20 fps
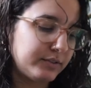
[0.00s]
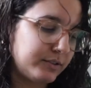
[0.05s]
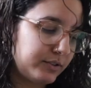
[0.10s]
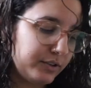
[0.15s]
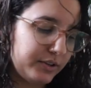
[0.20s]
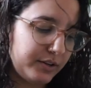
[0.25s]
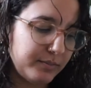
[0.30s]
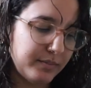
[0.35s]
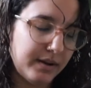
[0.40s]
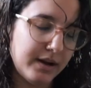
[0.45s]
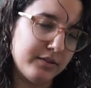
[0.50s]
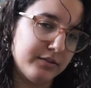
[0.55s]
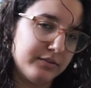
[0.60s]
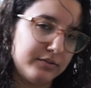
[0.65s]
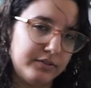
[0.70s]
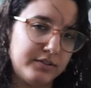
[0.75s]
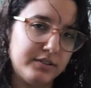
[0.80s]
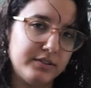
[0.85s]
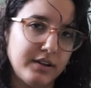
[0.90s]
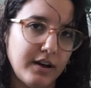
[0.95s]
good
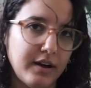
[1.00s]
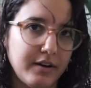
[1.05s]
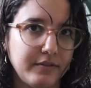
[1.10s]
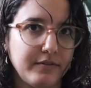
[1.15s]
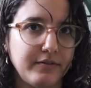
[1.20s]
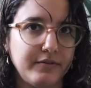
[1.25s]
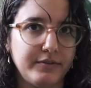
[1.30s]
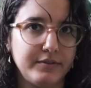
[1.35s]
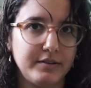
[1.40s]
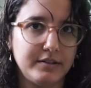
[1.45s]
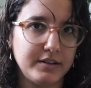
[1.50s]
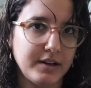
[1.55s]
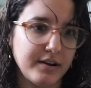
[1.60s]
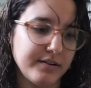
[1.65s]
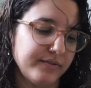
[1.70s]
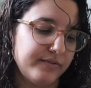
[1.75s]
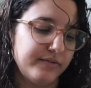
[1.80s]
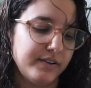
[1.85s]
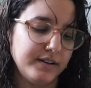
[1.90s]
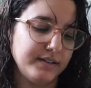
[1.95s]
amount of
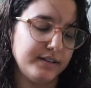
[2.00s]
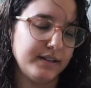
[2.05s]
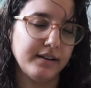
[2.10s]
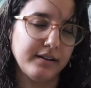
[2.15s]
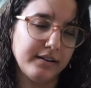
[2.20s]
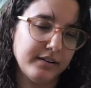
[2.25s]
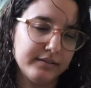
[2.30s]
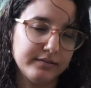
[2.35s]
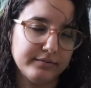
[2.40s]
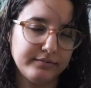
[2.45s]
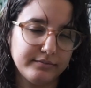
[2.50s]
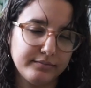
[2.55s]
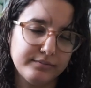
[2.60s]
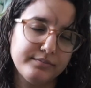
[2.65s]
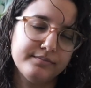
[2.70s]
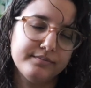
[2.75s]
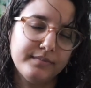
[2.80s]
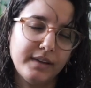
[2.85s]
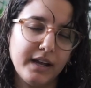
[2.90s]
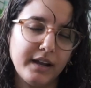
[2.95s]
stuff, and then
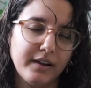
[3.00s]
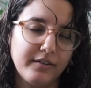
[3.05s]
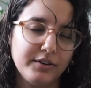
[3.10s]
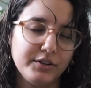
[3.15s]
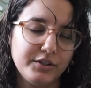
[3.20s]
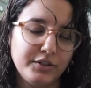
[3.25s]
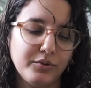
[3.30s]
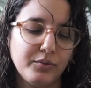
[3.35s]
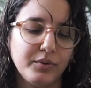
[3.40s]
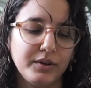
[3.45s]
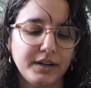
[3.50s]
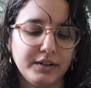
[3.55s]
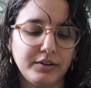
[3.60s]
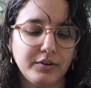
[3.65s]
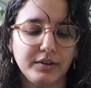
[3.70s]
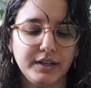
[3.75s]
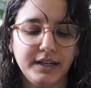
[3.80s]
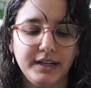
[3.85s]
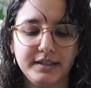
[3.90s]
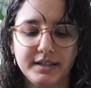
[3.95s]
I can return what I
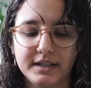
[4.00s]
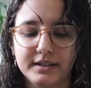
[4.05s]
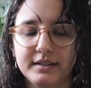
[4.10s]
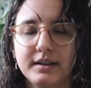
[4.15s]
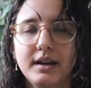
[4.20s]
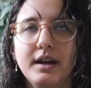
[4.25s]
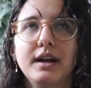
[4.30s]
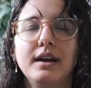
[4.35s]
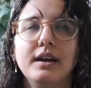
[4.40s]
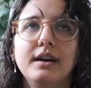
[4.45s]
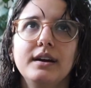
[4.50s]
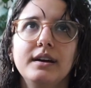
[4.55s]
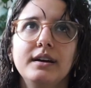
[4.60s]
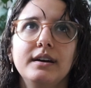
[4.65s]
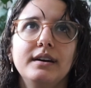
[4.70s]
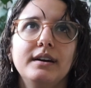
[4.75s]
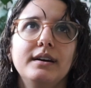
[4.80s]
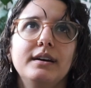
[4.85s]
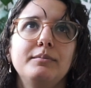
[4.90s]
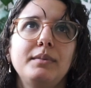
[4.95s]
don't need. And
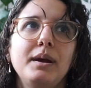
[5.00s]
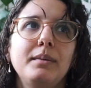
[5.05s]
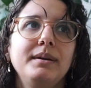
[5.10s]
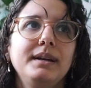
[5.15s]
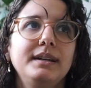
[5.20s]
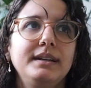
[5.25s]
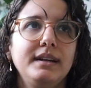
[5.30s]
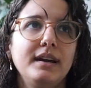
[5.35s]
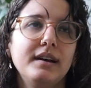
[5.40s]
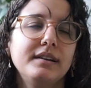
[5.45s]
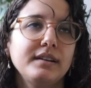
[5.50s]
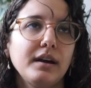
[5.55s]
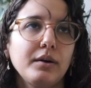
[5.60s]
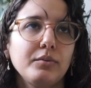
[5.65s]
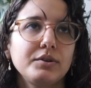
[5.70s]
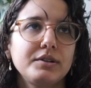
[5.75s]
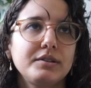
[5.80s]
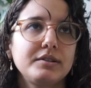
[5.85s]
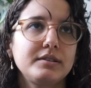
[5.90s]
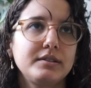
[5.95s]
maybe in the end I
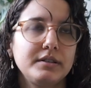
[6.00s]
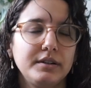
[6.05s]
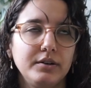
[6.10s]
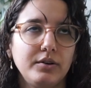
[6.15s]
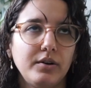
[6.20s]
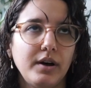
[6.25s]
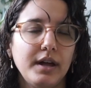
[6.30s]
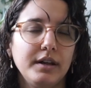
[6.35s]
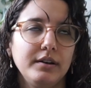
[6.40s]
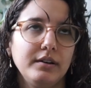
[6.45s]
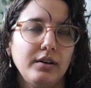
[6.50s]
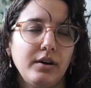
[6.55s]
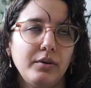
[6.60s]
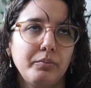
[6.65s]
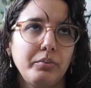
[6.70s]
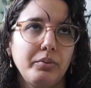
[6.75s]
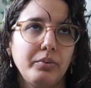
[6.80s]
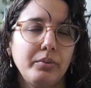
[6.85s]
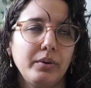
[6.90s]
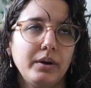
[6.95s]
would still end up